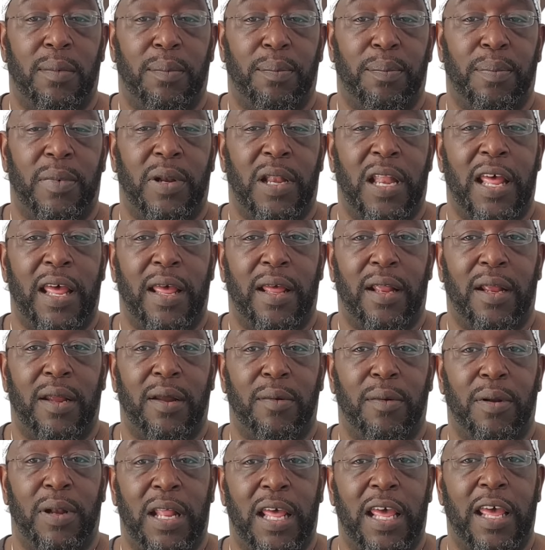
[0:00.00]
Let
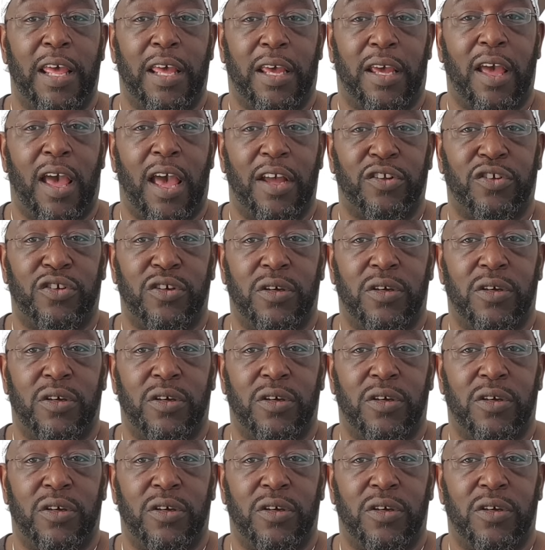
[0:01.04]
it guide